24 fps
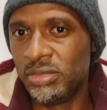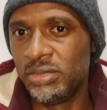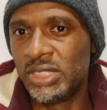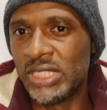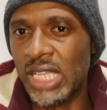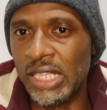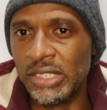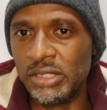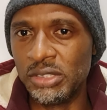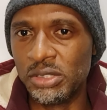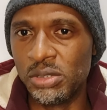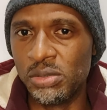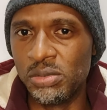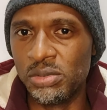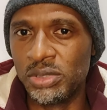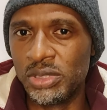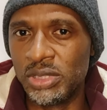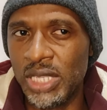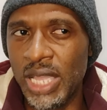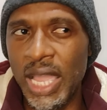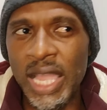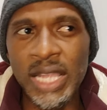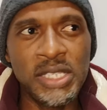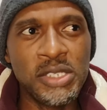
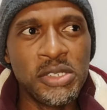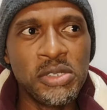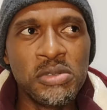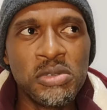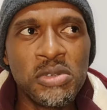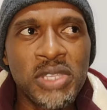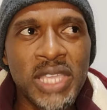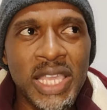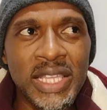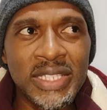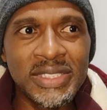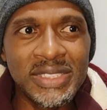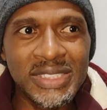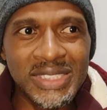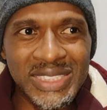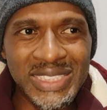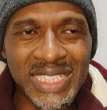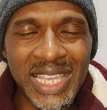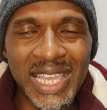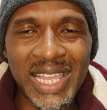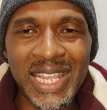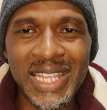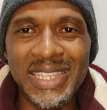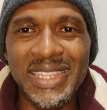Santos. And you can
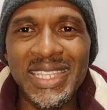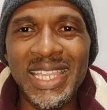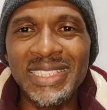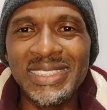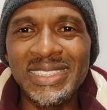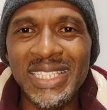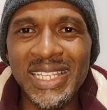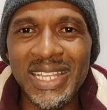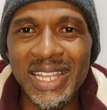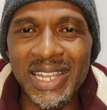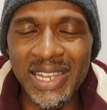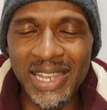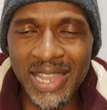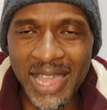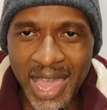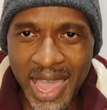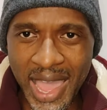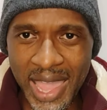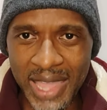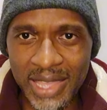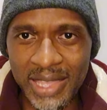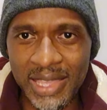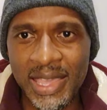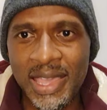tell that's a
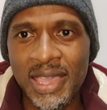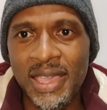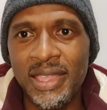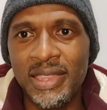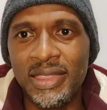lie